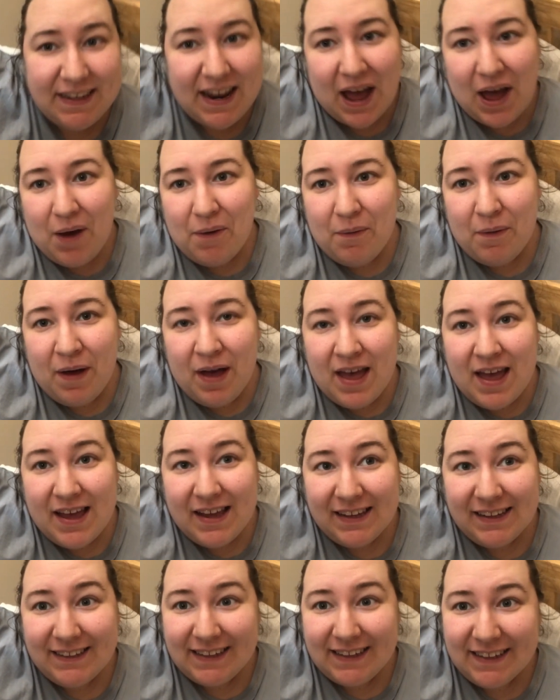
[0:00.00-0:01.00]
is now
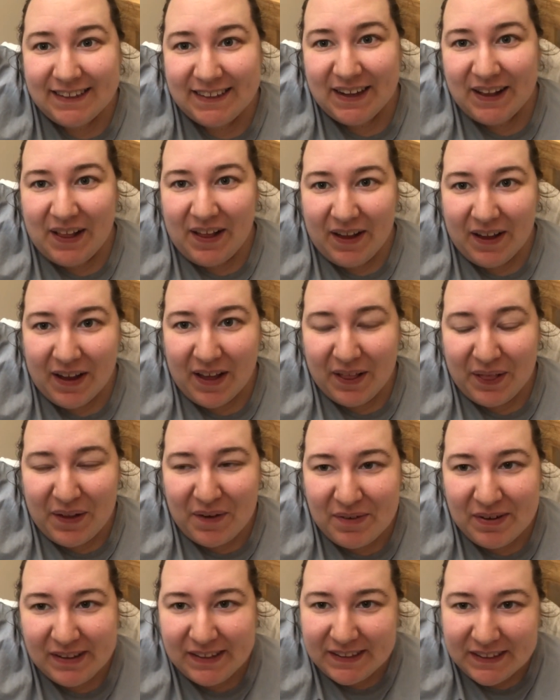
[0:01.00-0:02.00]
six o'clock.
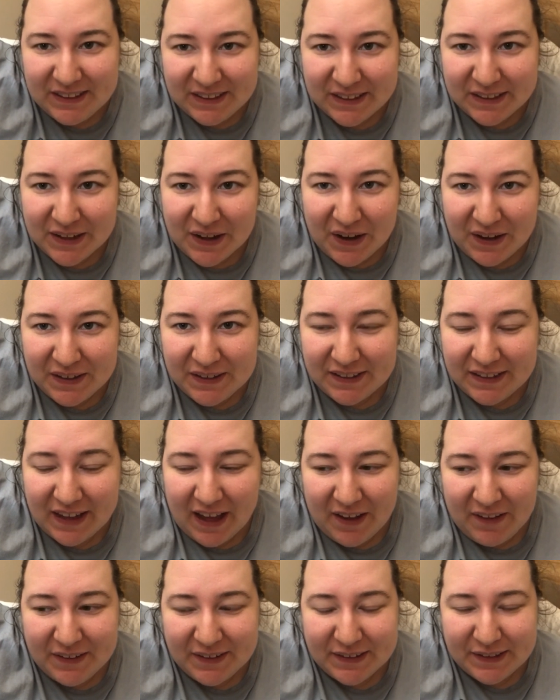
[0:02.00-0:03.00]
Lawrence has just gone
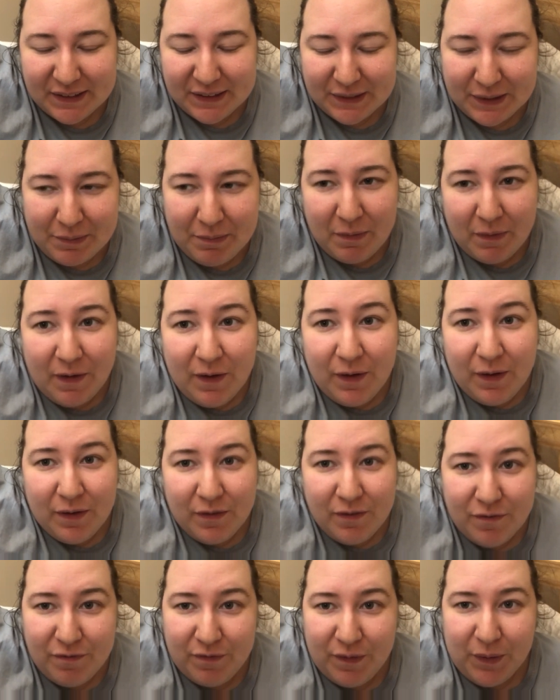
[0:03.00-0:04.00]
to get us some
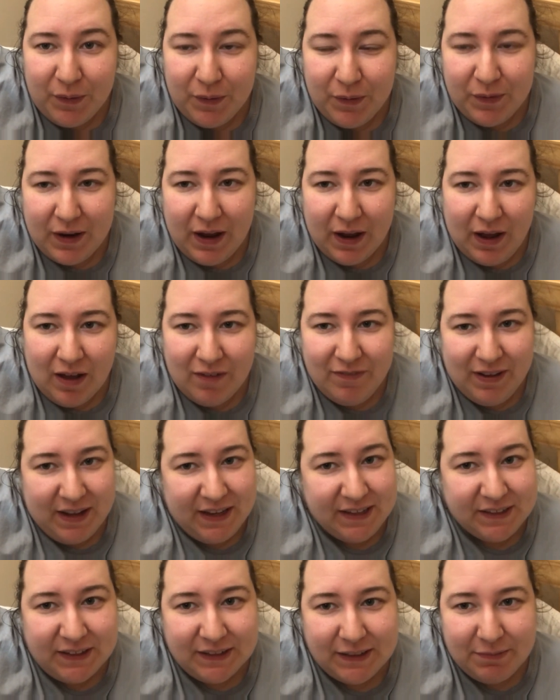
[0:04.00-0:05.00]
food. I
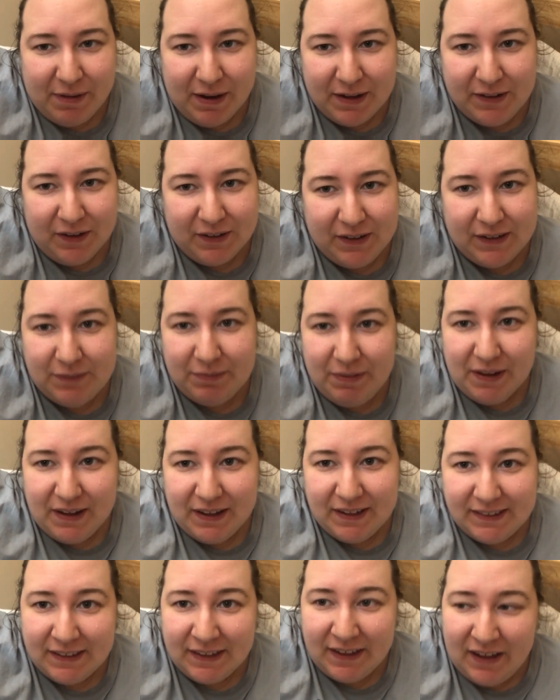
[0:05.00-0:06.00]
think he's gone to McDonald's
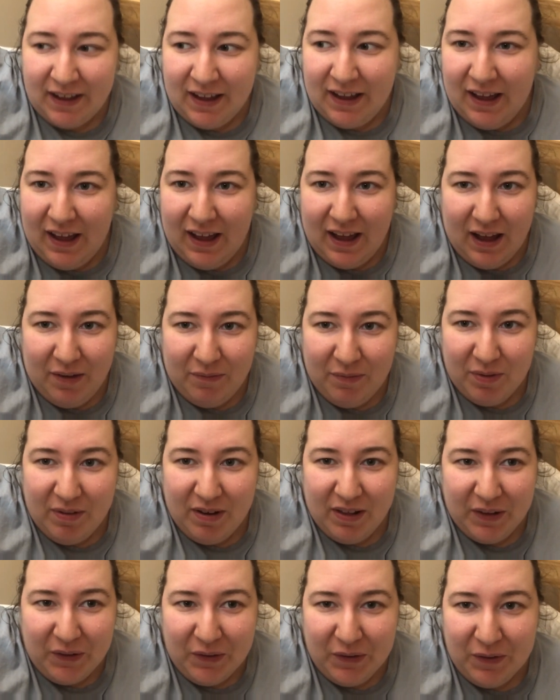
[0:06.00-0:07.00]
because
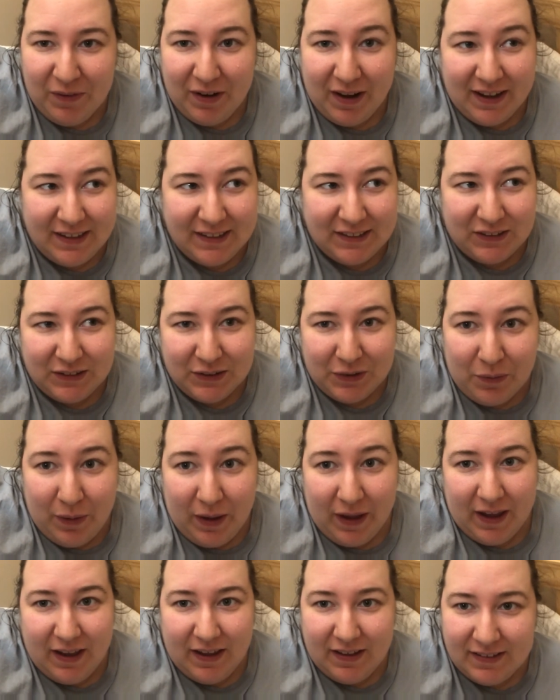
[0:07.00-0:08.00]
we're really hungry and it's just
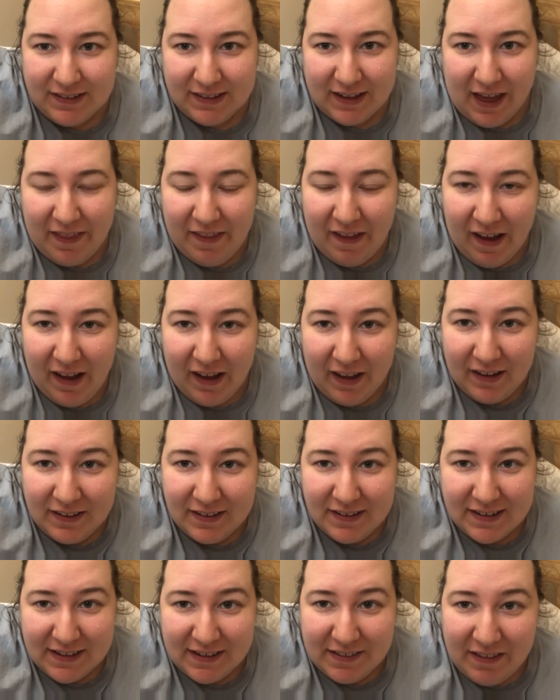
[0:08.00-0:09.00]
quick to get that
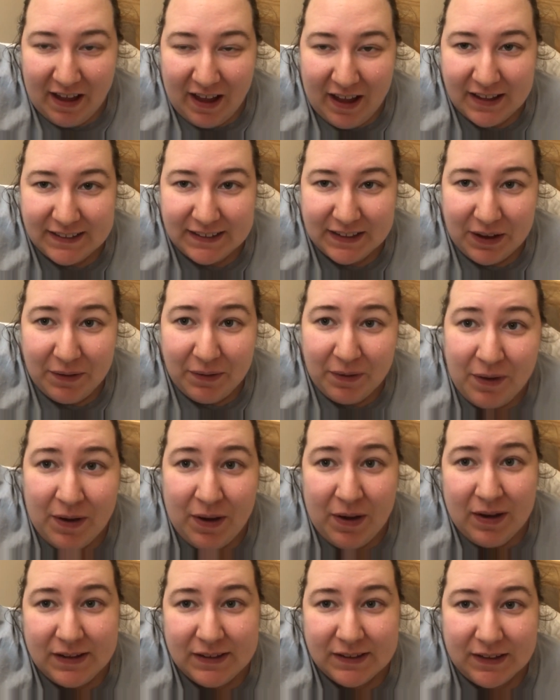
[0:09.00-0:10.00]
and eat that. So
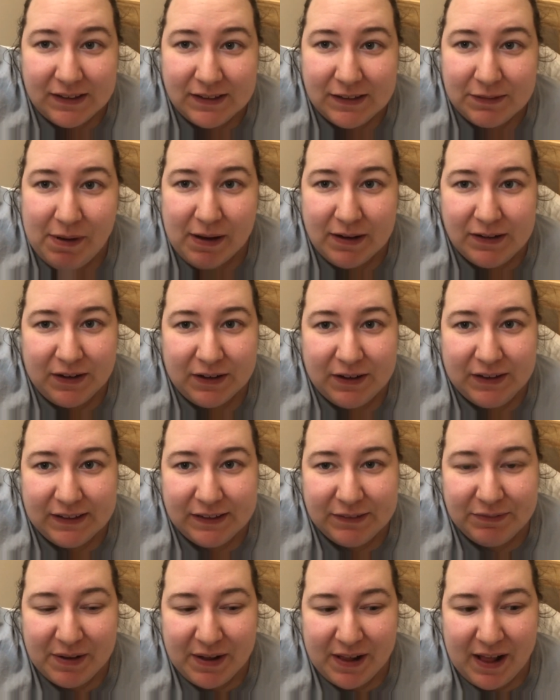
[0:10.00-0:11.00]
he's gone to
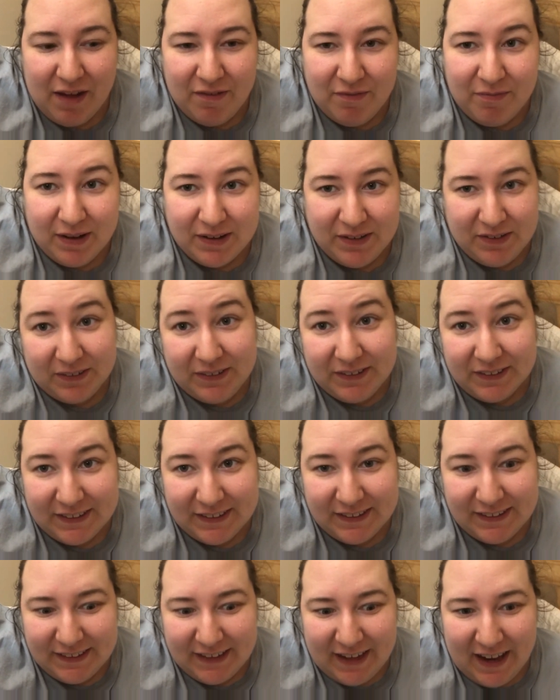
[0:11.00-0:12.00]
McDonald's and we're gonna have
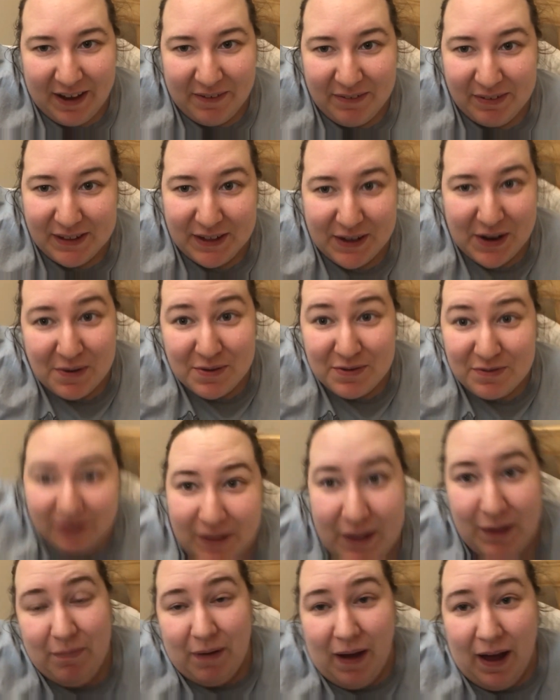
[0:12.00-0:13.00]
McDonald's today, which I know is
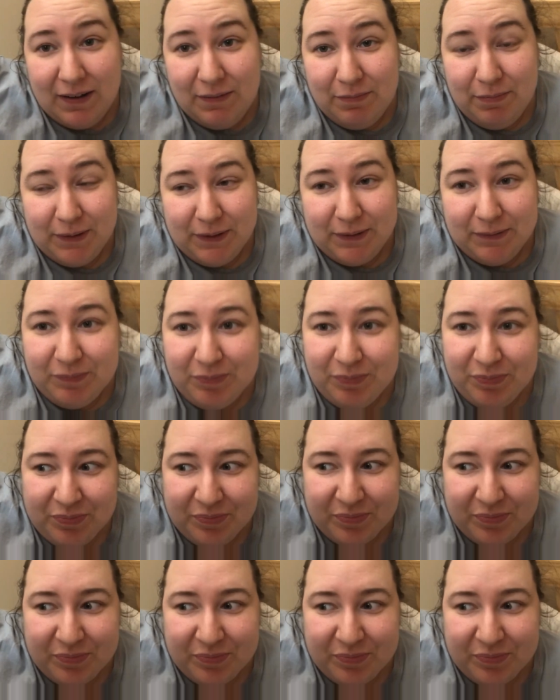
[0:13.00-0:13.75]
really bad, but